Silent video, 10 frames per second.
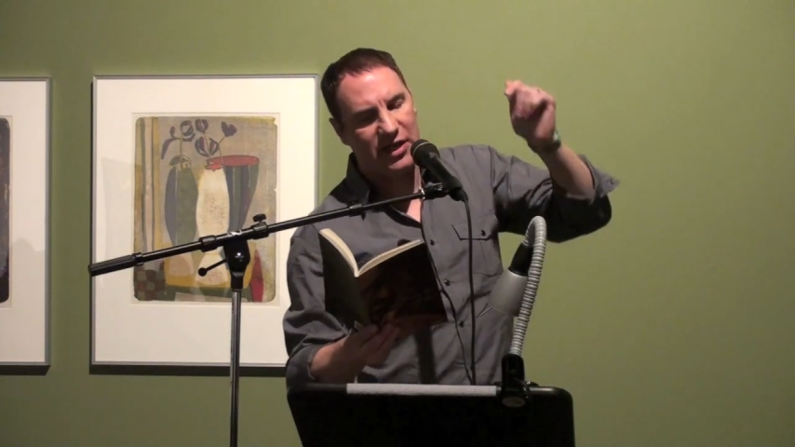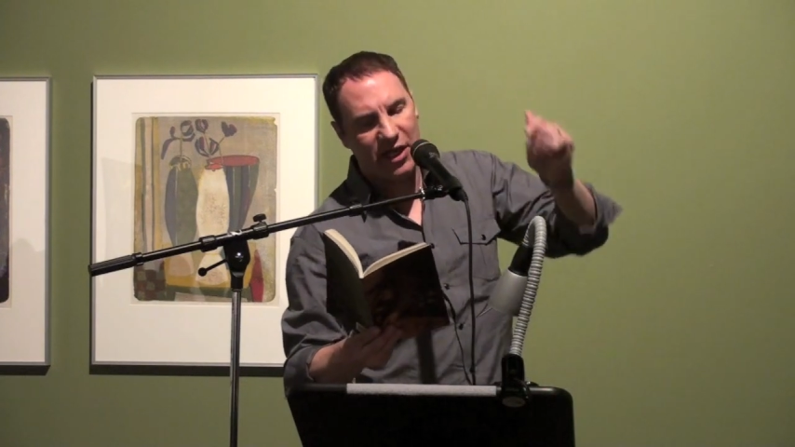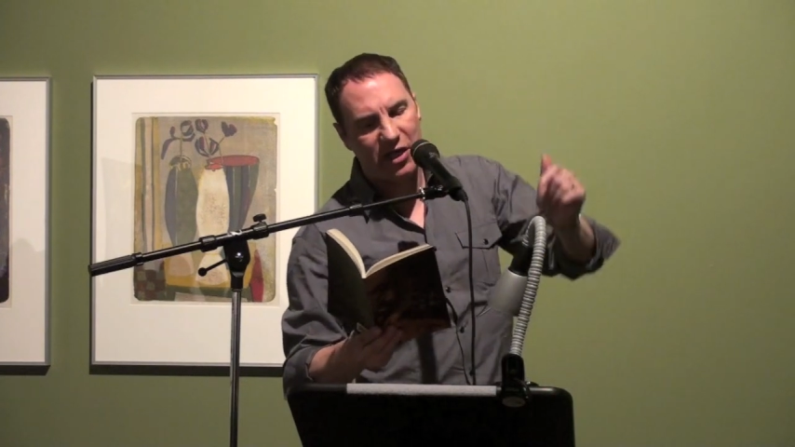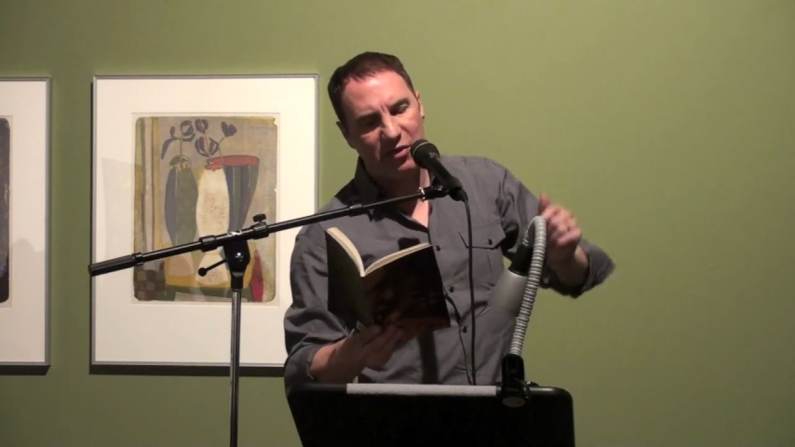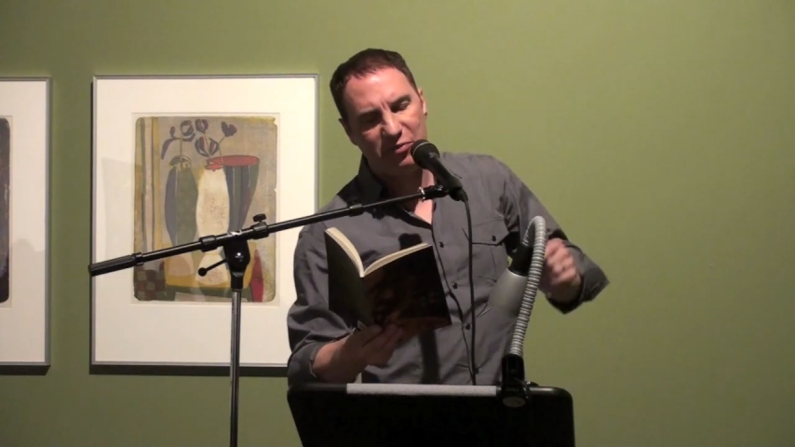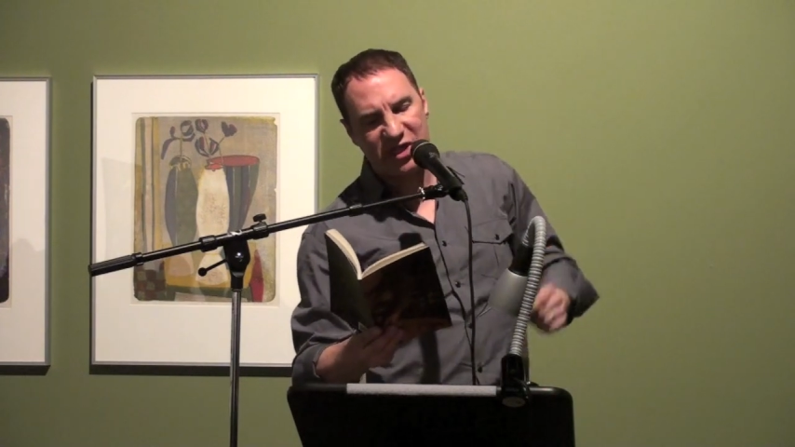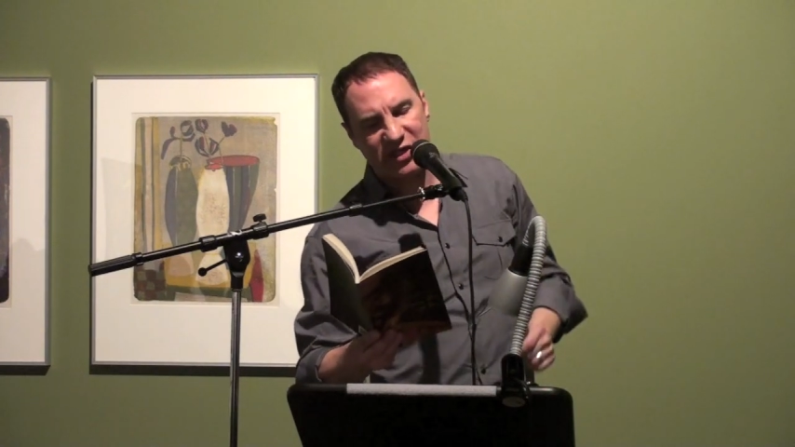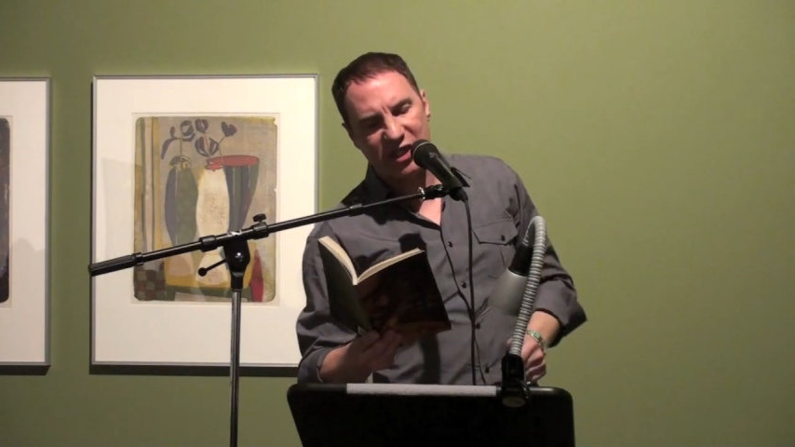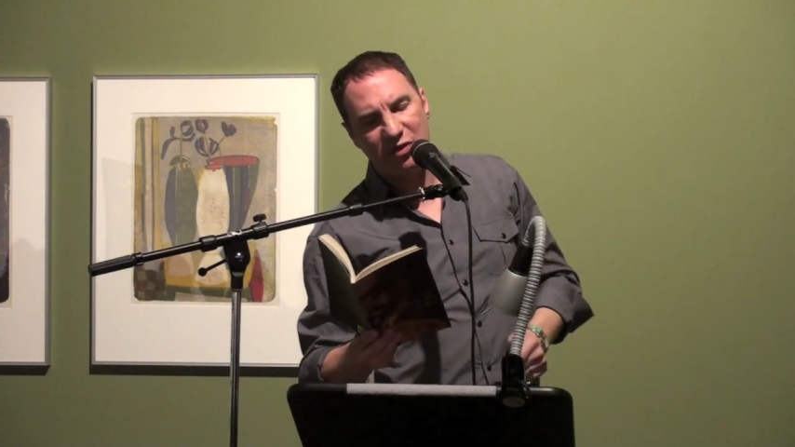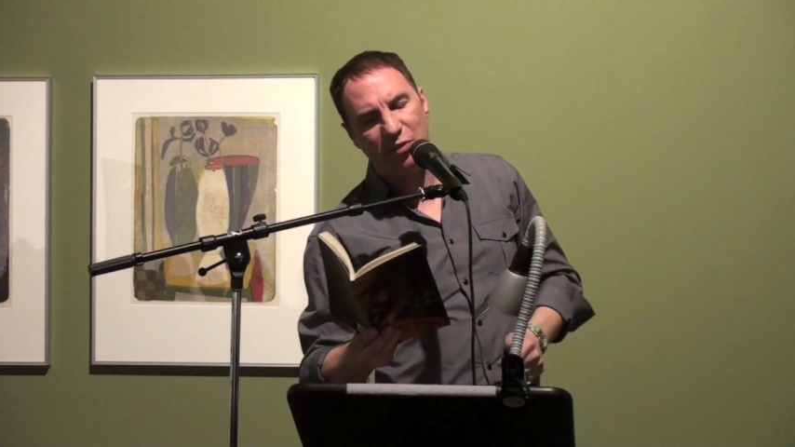their
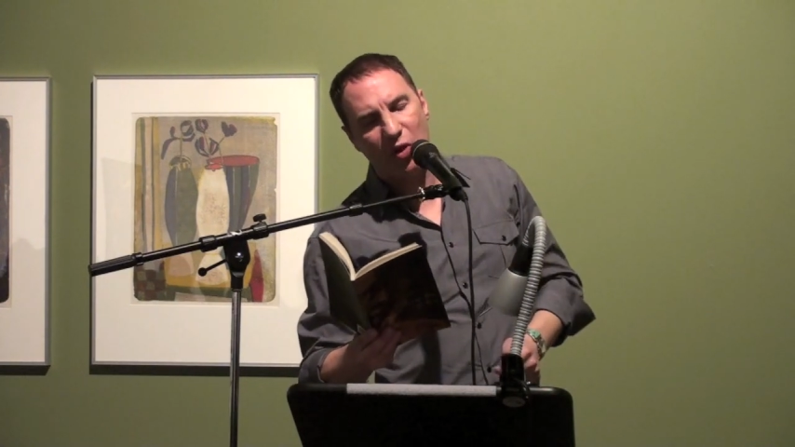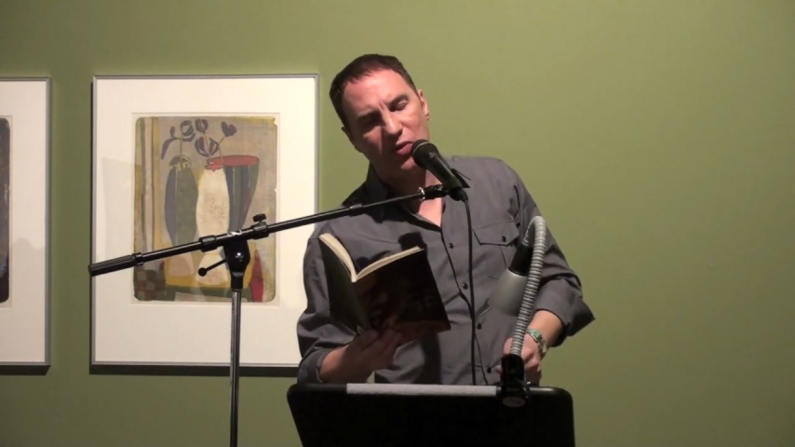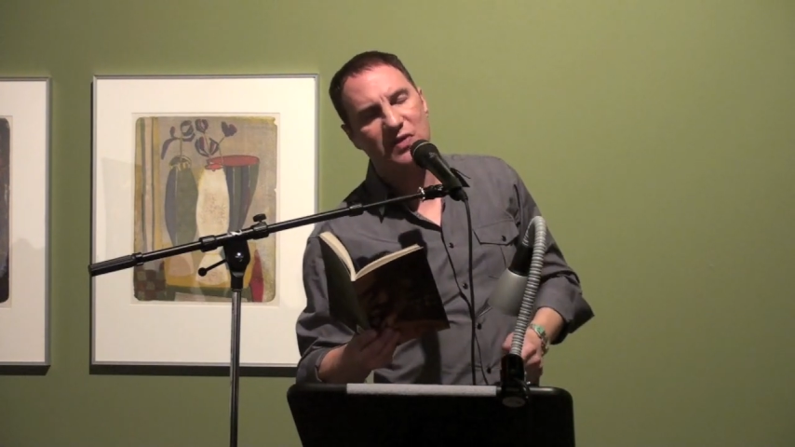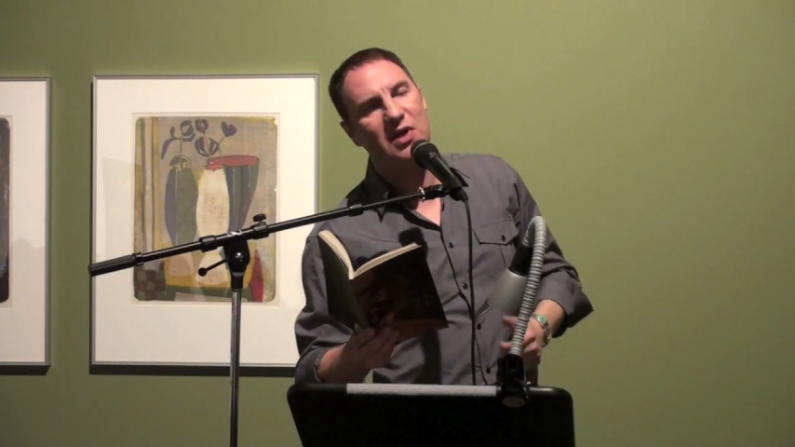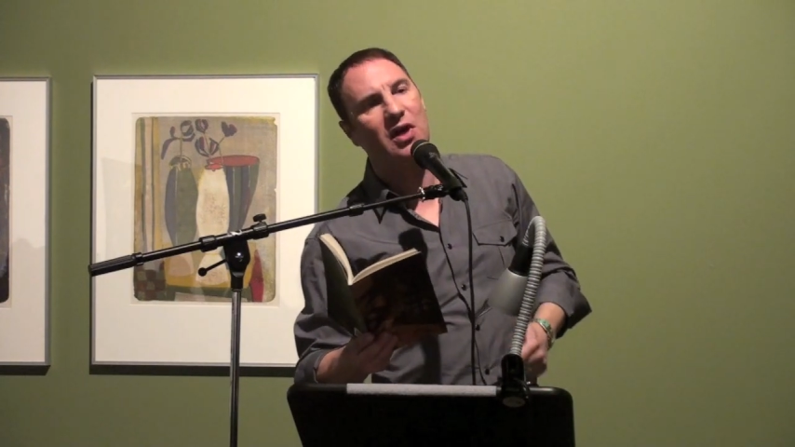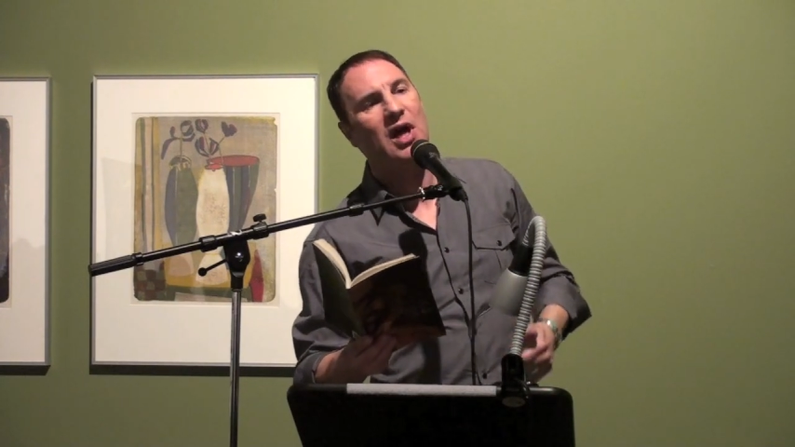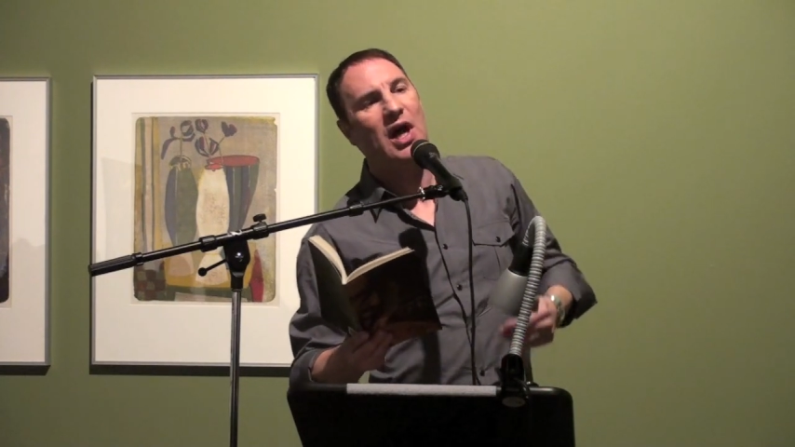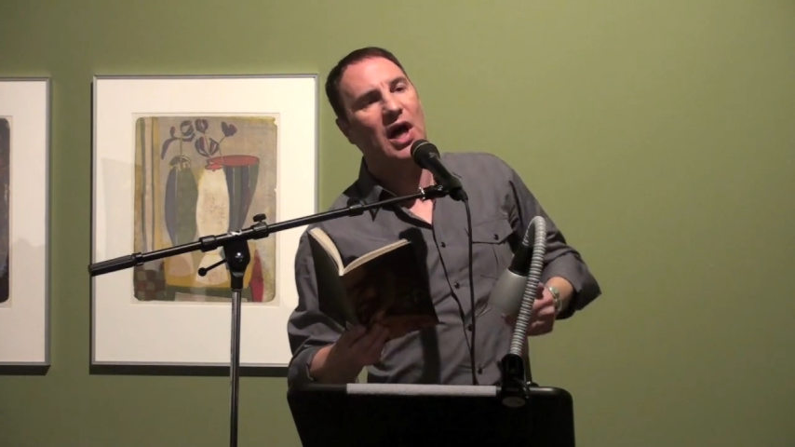missing bones are